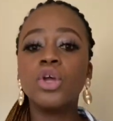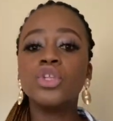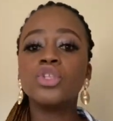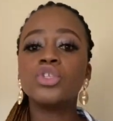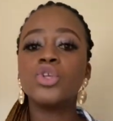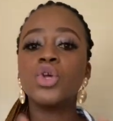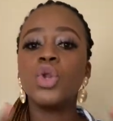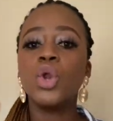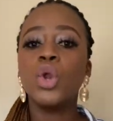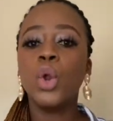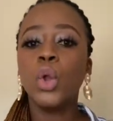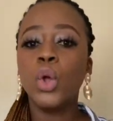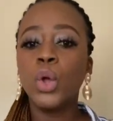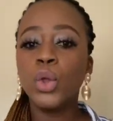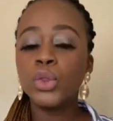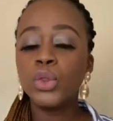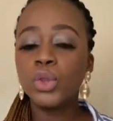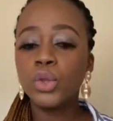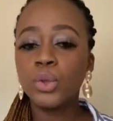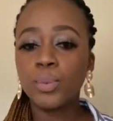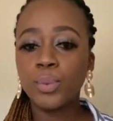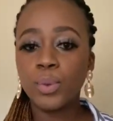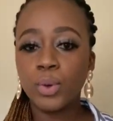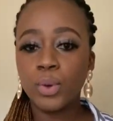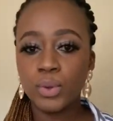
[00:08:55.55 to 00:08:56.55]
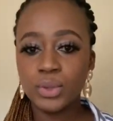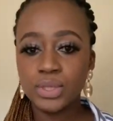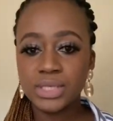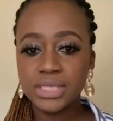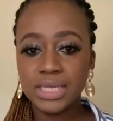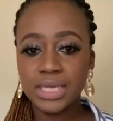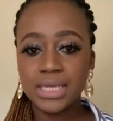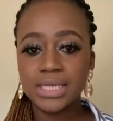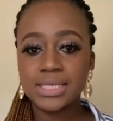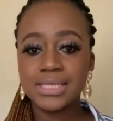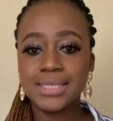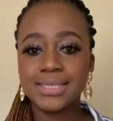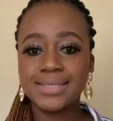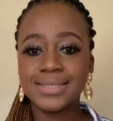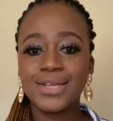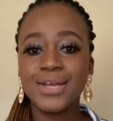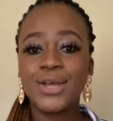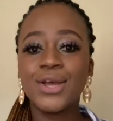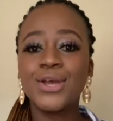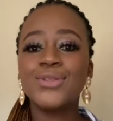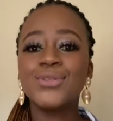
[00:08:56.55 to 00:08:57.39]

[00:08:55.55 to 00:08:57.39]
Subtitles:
to learn the processes,